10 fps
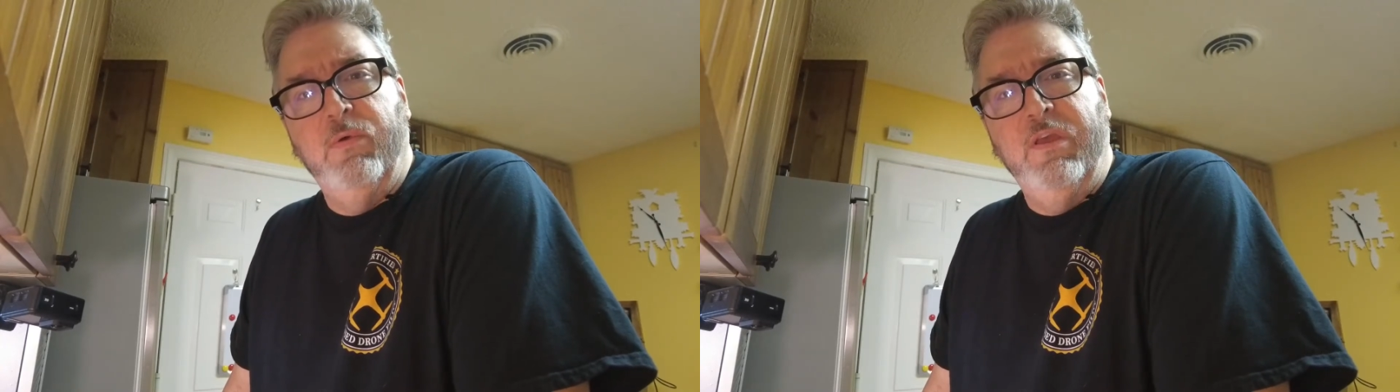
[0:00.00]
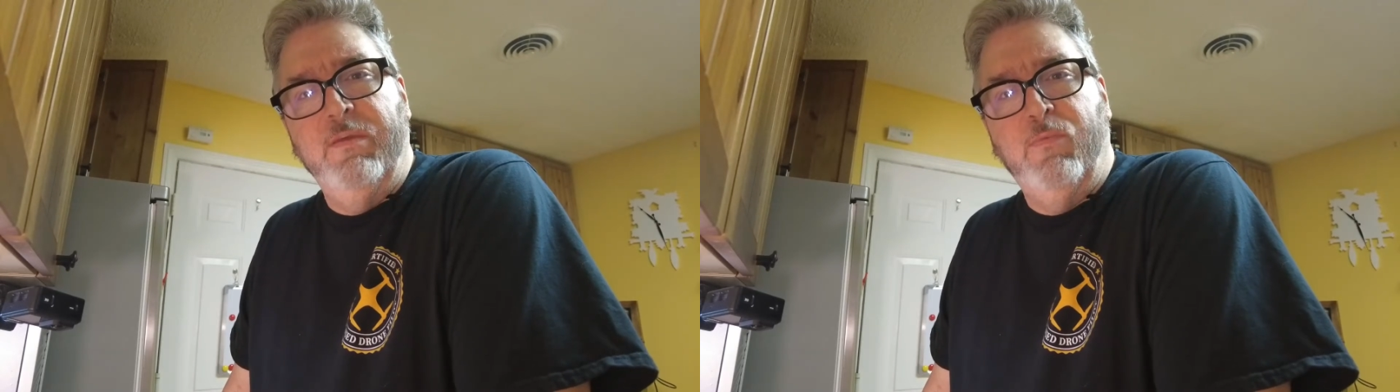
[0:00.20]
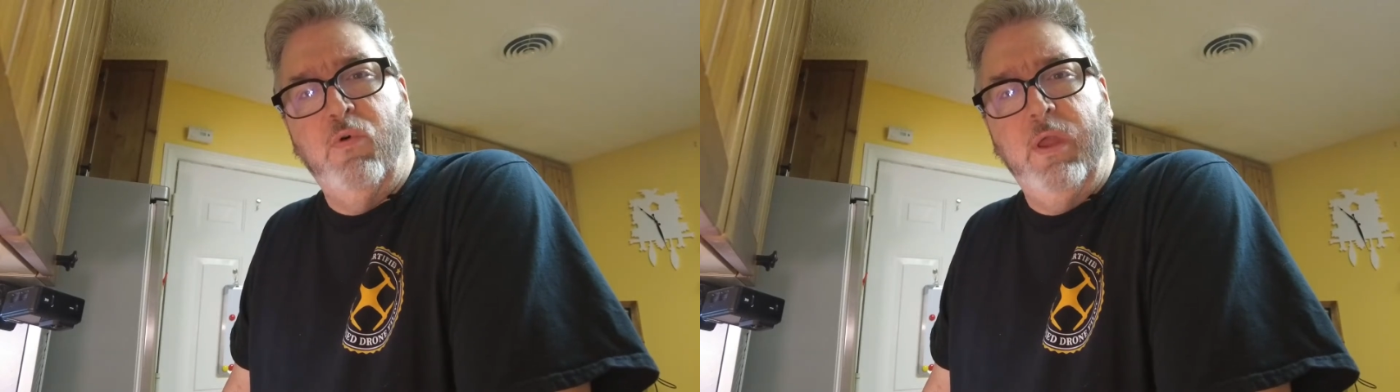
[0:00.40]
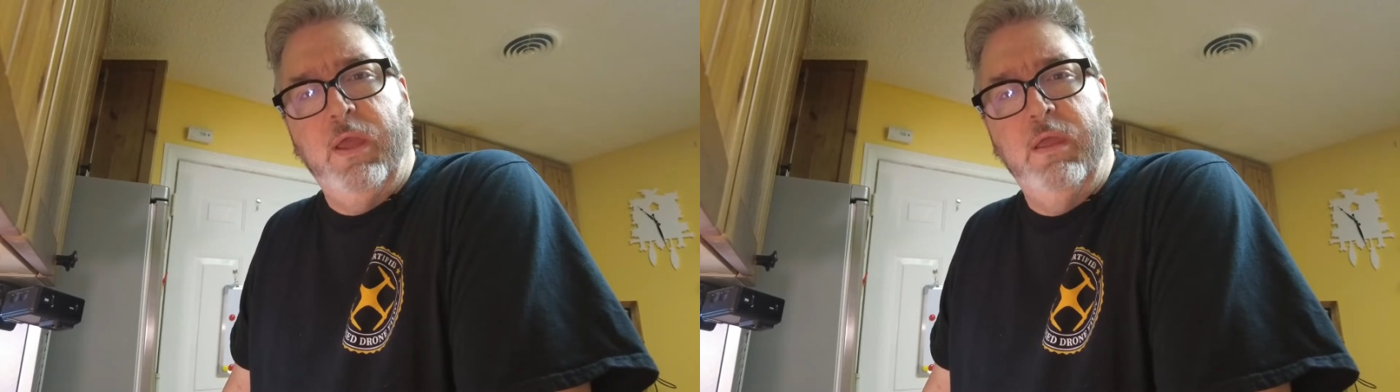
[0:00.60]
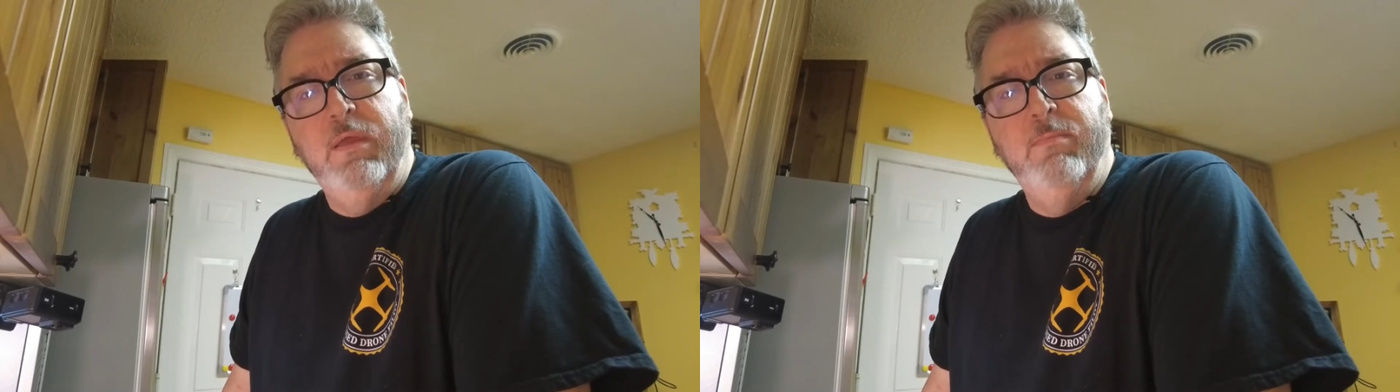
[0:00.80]
in the
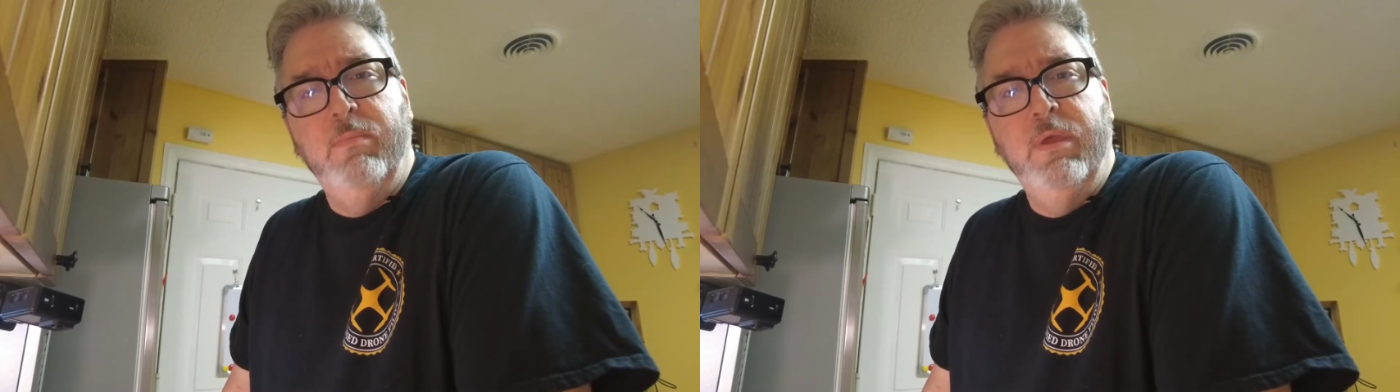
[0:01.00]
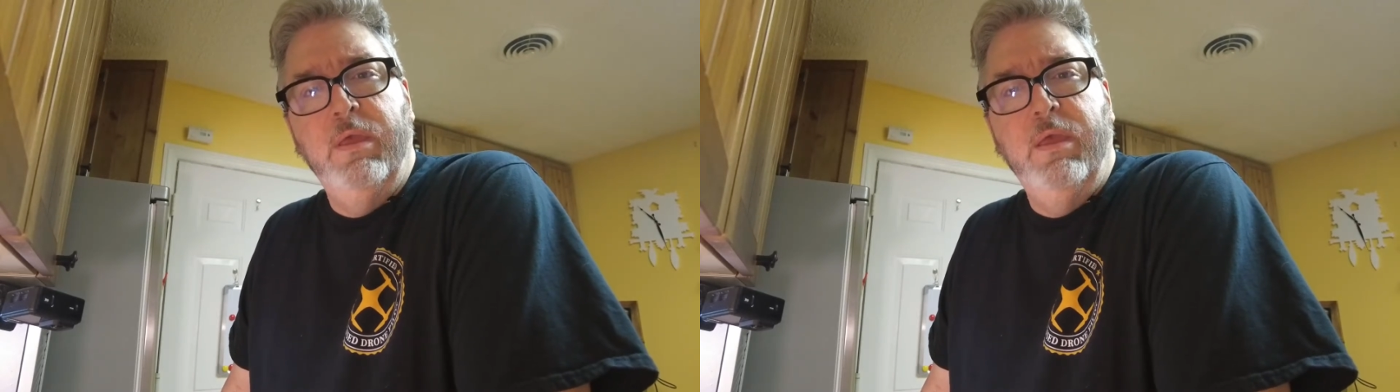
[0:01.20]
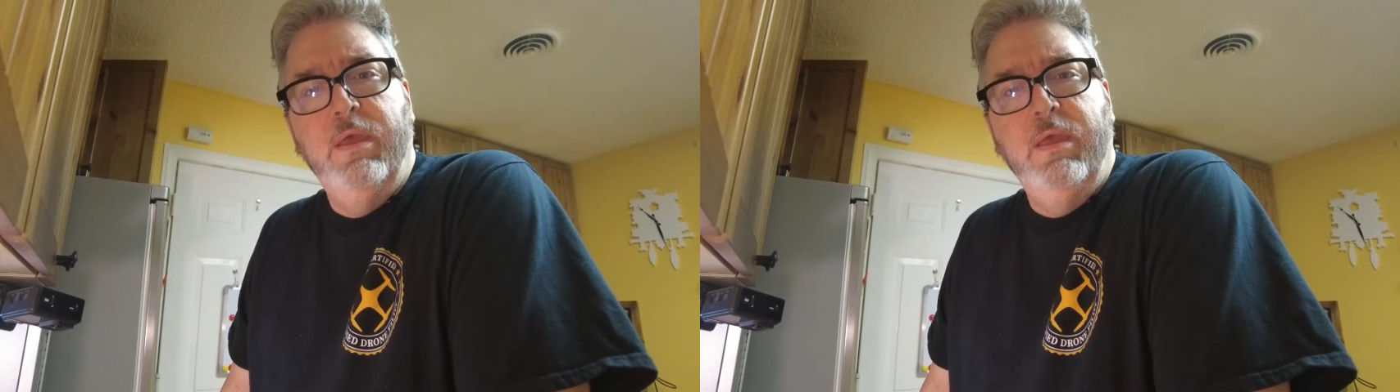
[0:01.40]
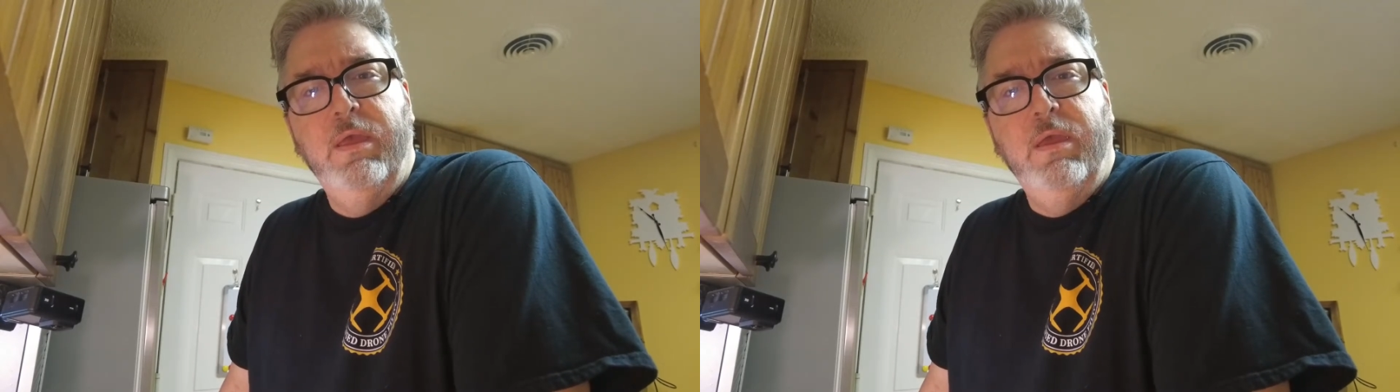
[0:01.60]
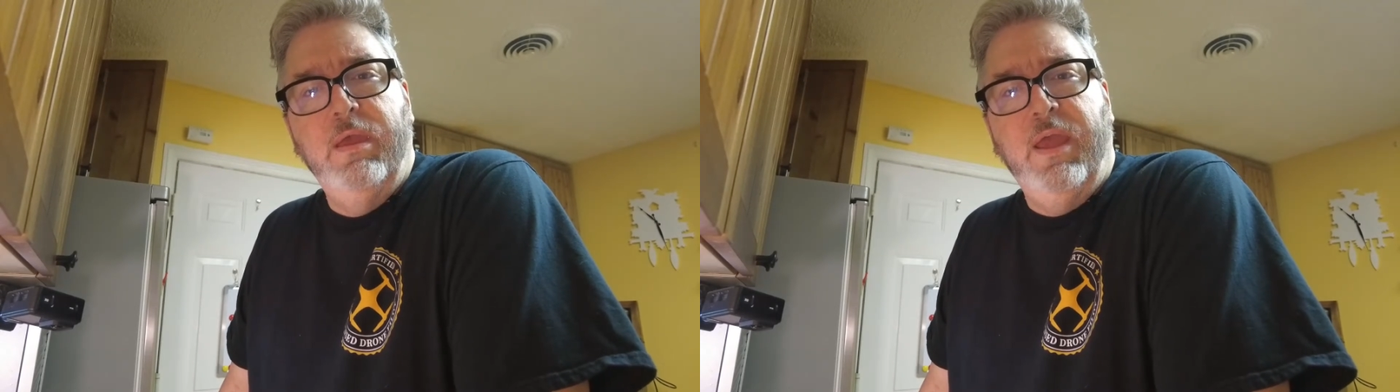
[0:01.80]
morning,
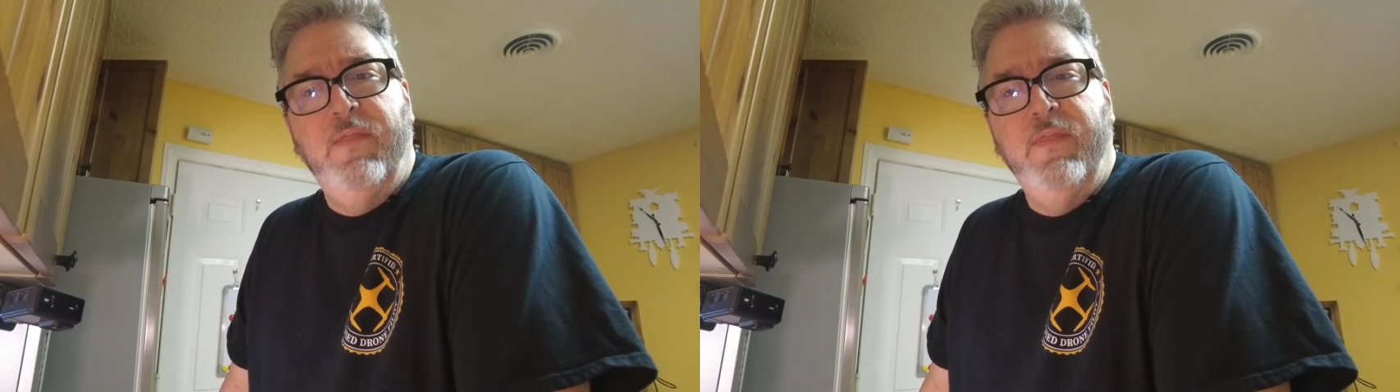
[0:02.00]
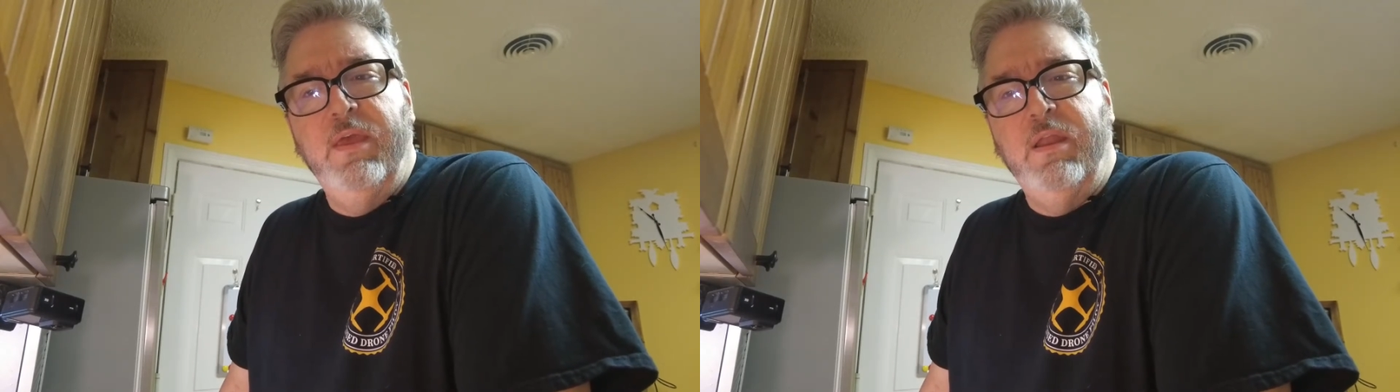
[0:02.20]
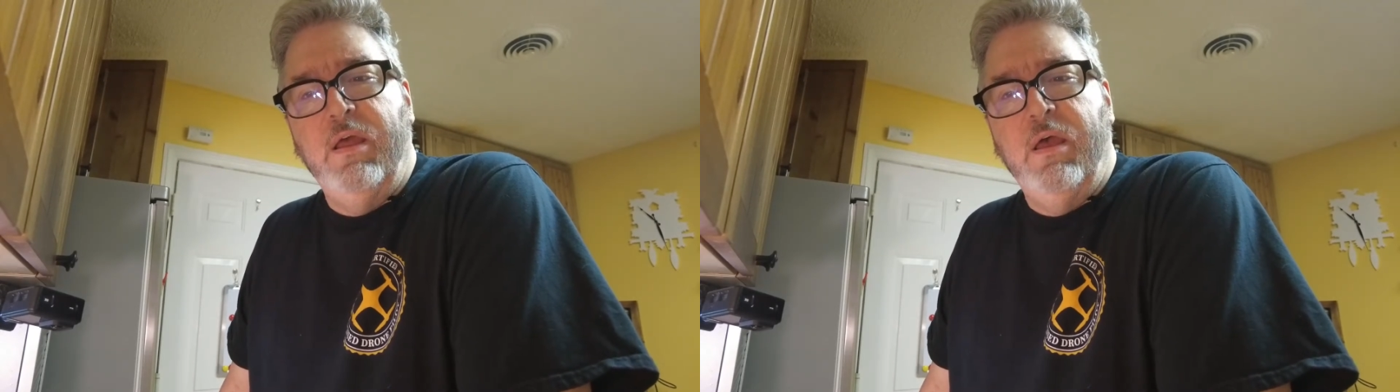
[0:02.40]
and then